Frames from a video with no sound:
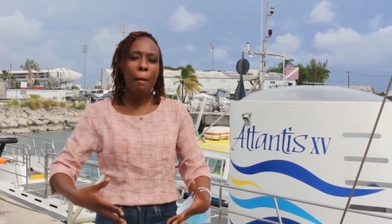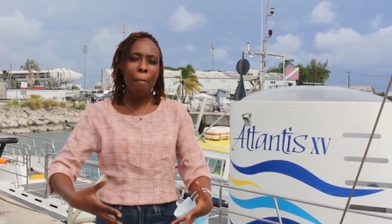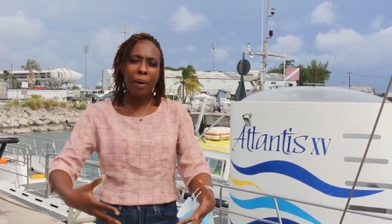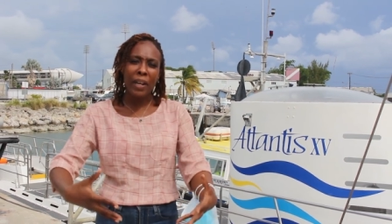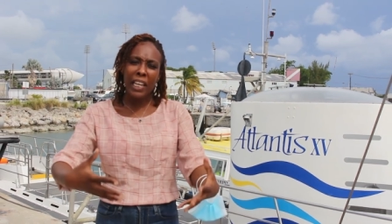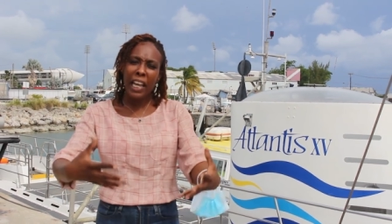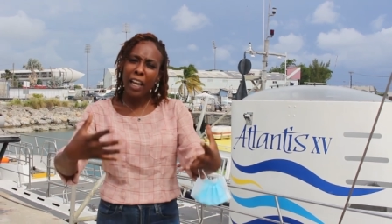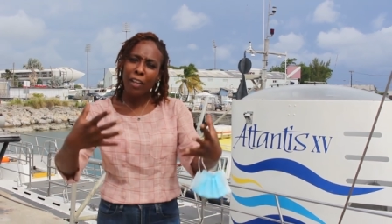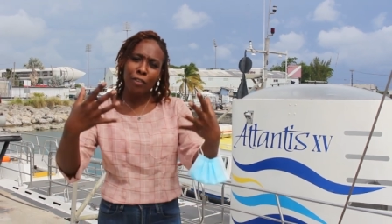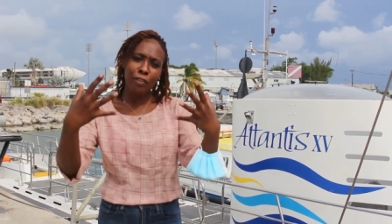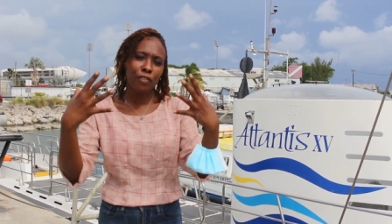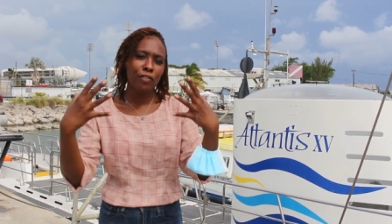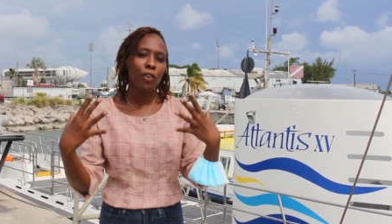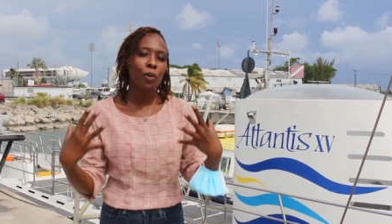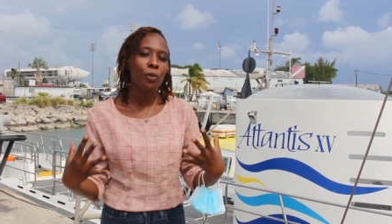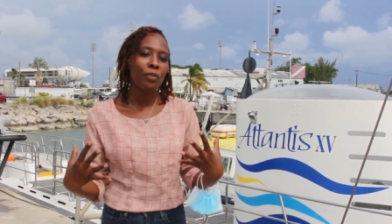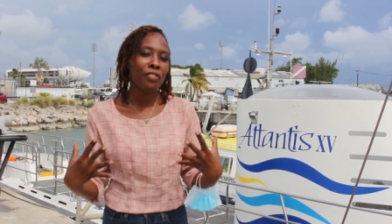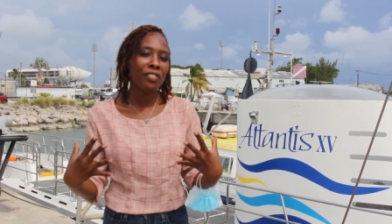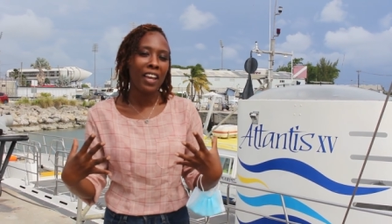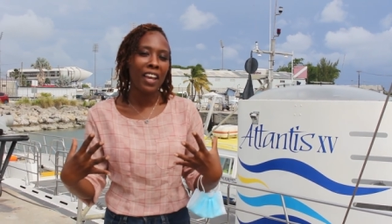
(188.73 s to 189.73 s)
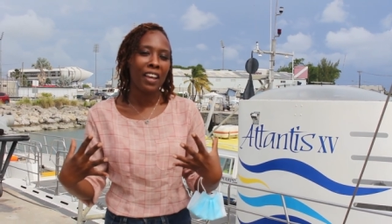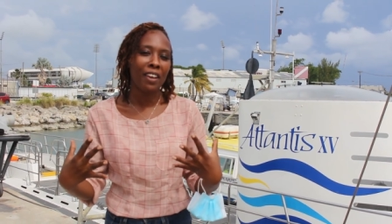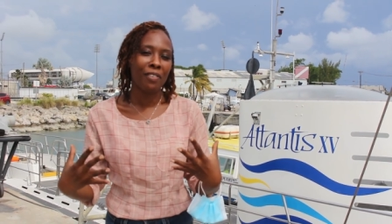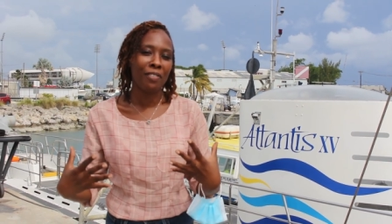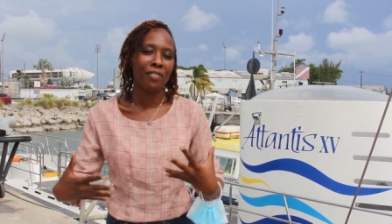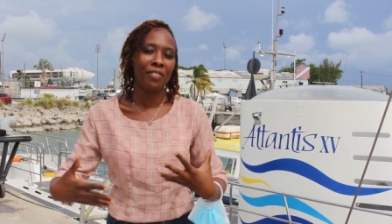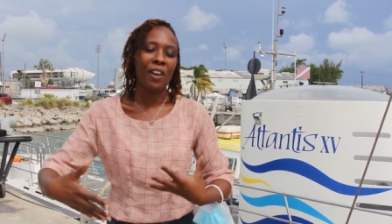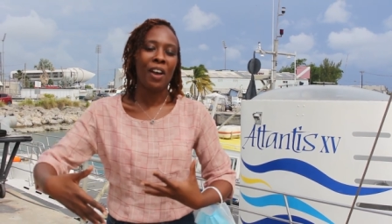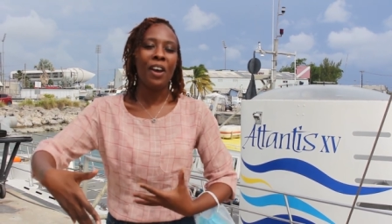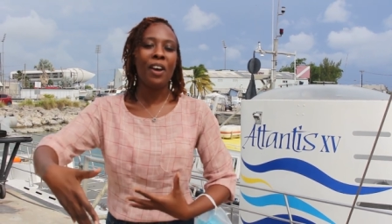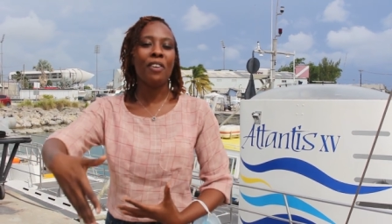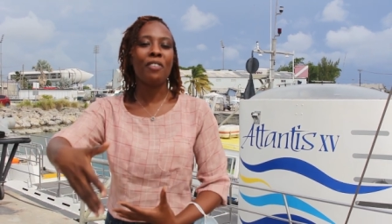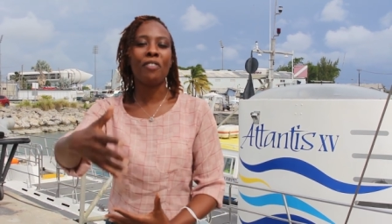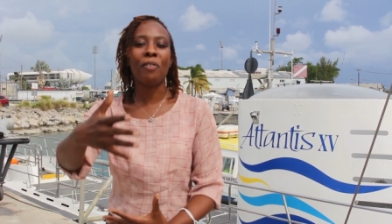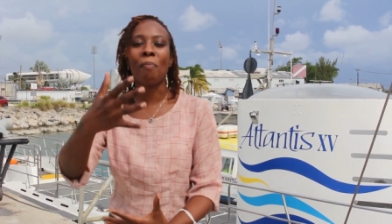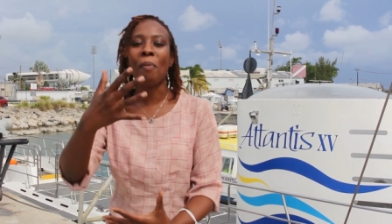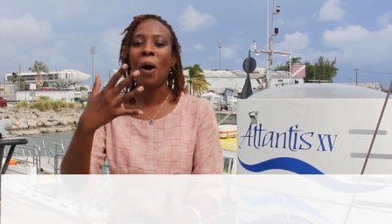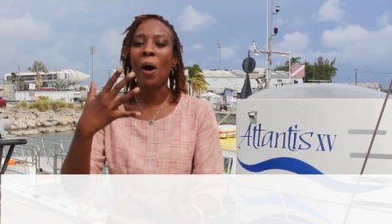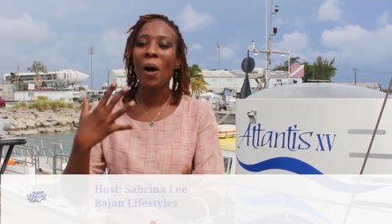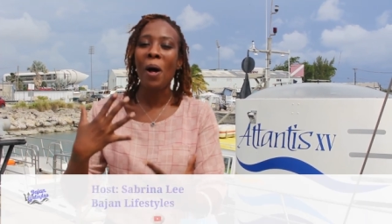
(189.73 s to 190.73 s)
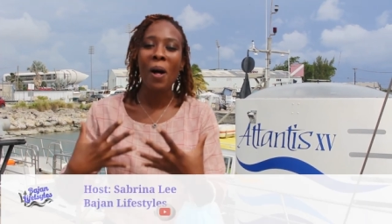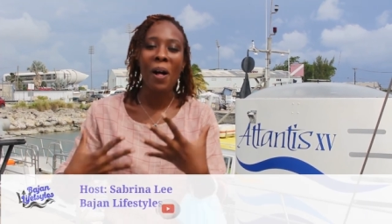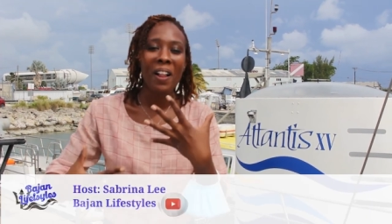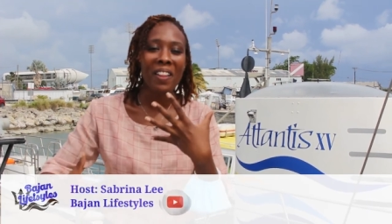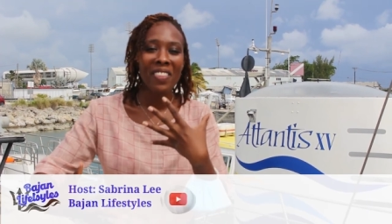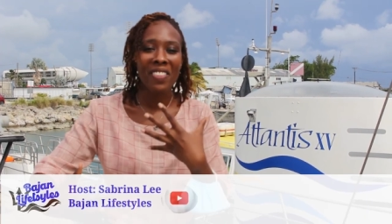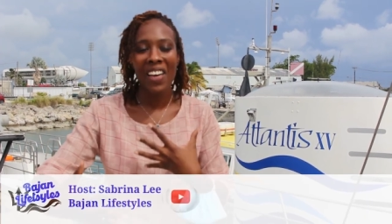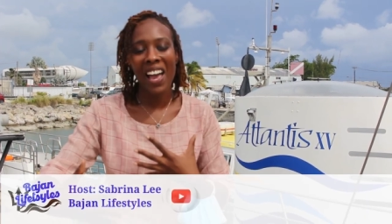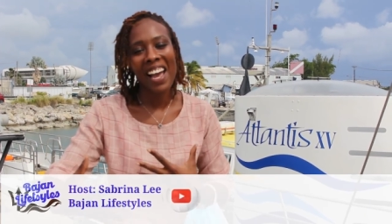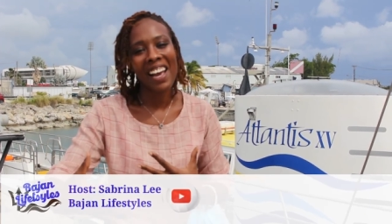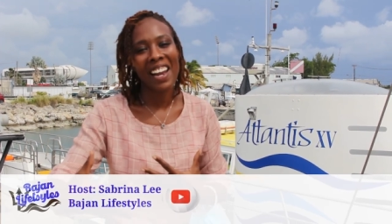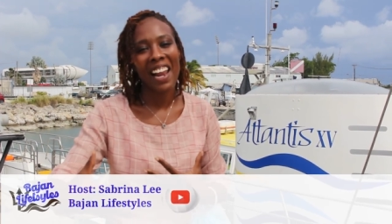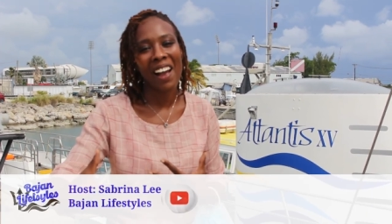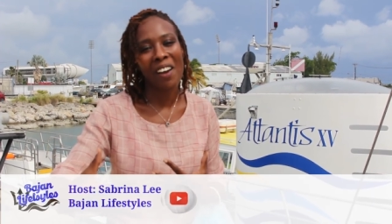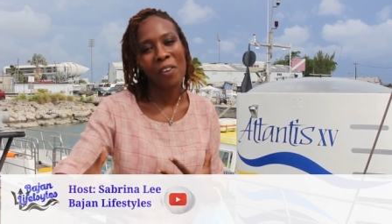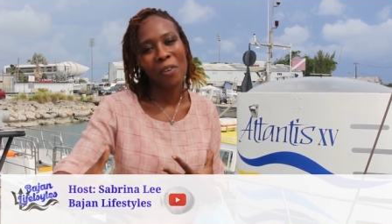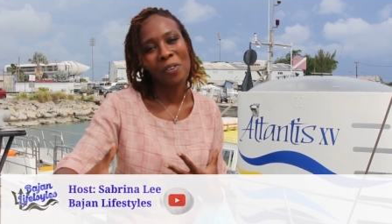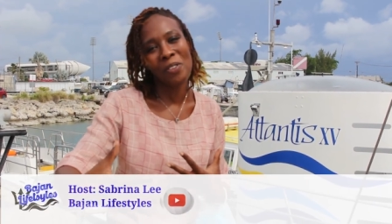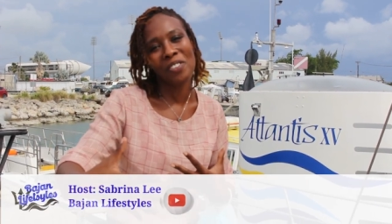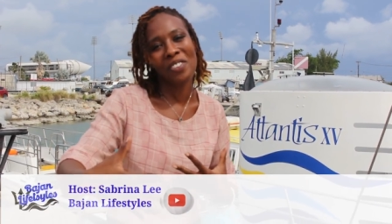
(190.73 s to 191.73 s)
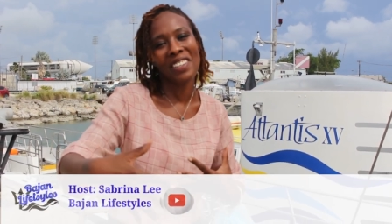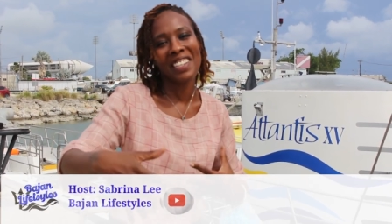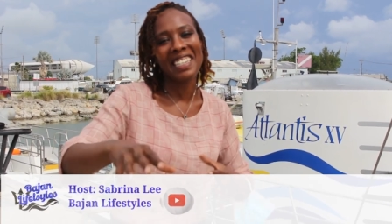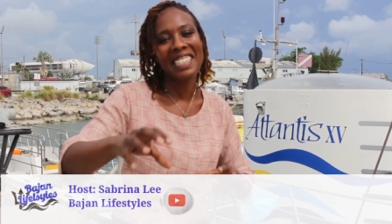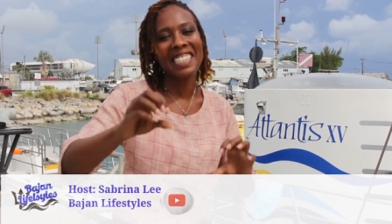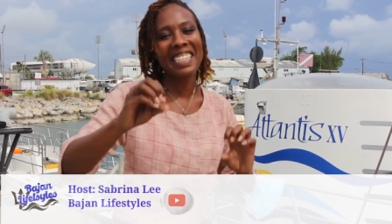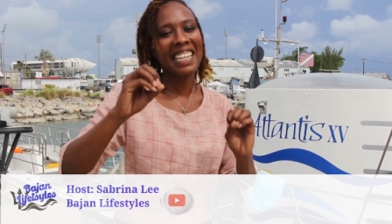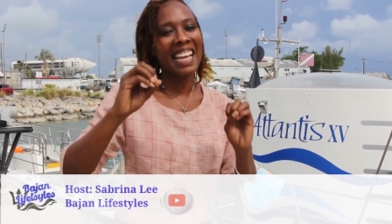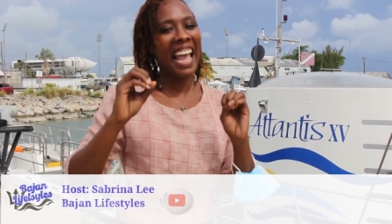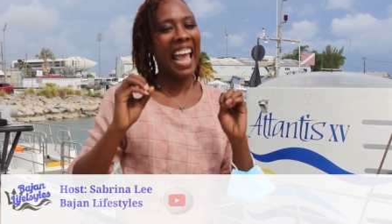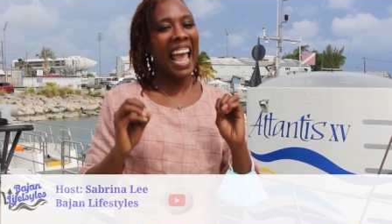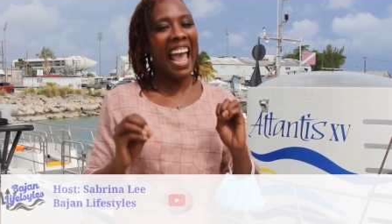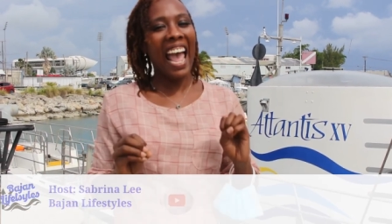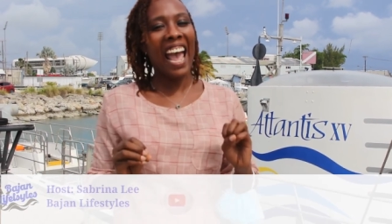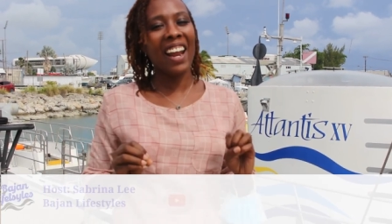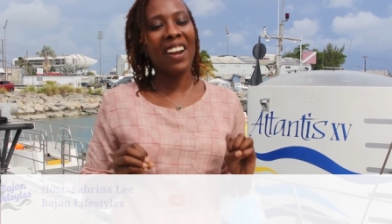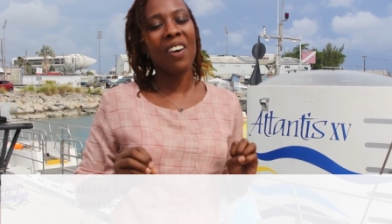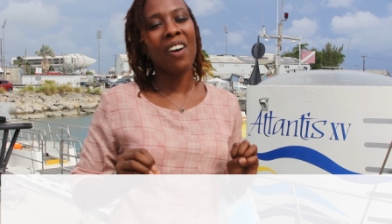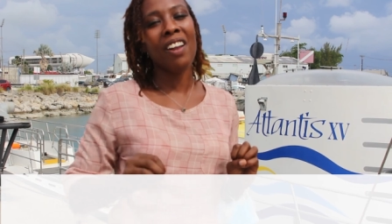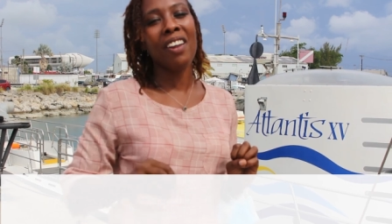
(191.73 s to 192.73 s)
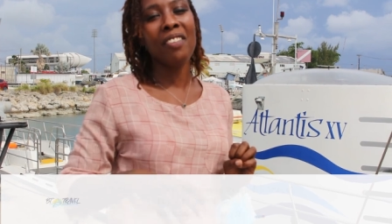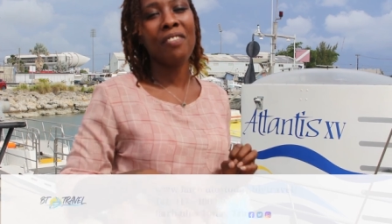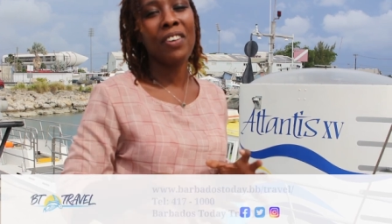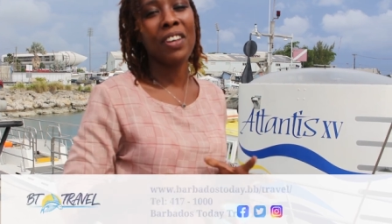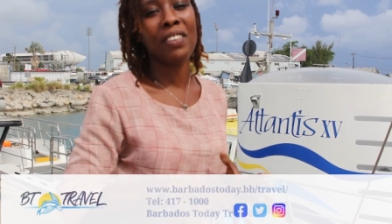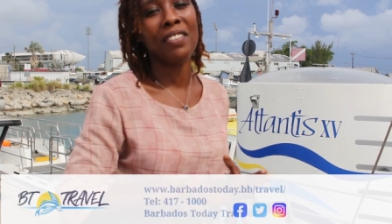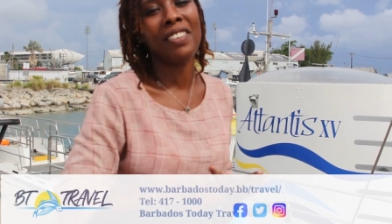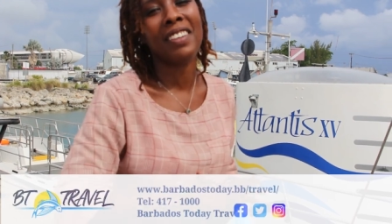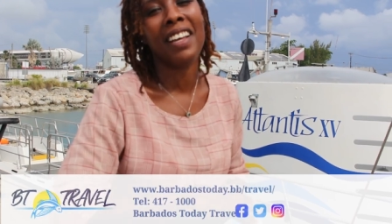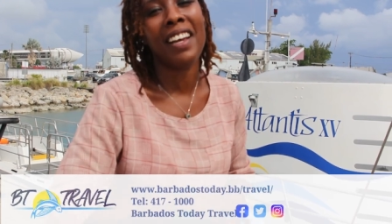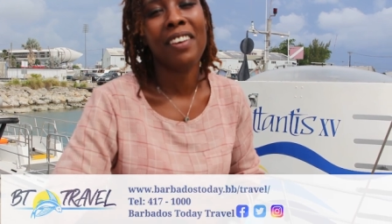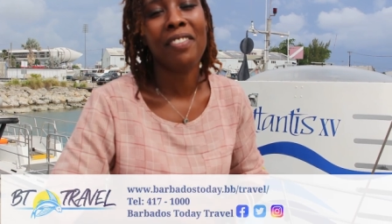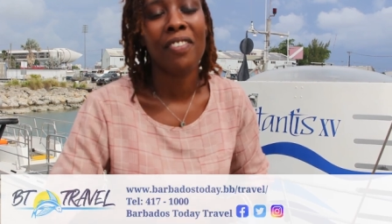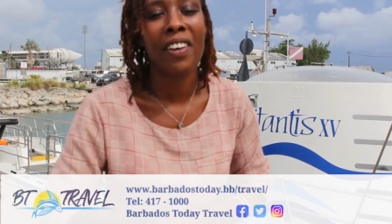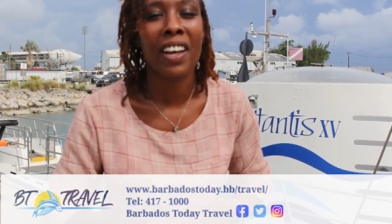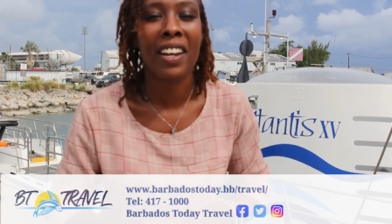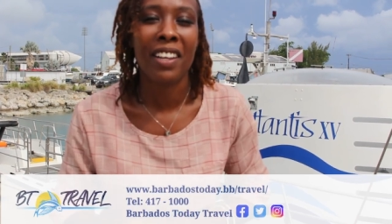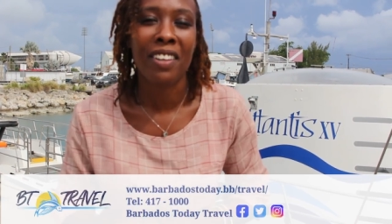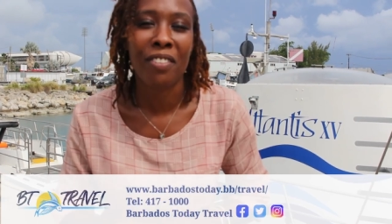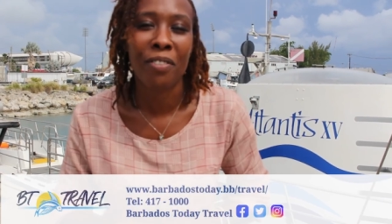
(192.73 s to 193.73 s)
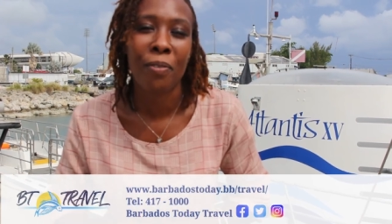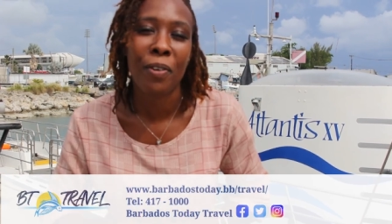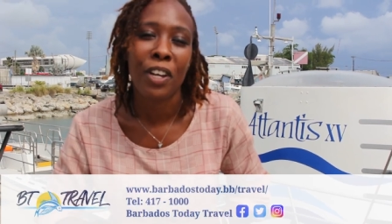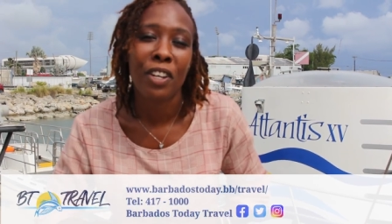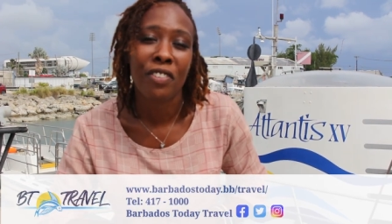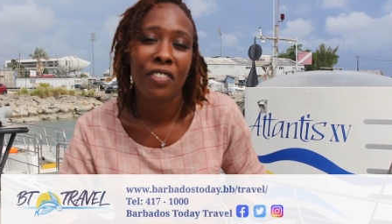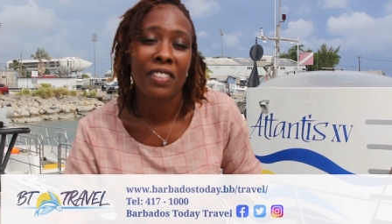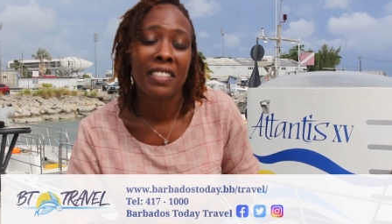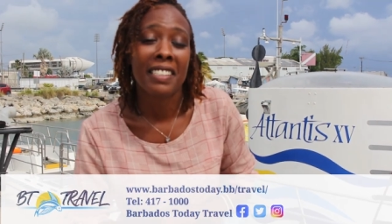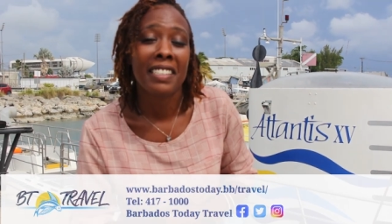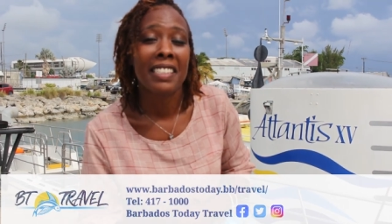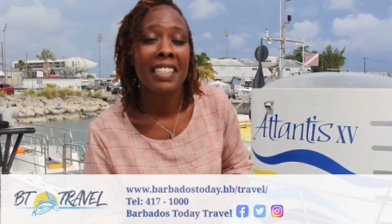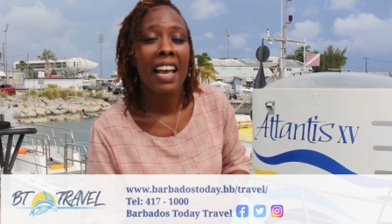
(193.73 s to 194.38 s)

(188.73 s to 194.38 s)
but yet so safe from all of that ocean and all of its life and its creations.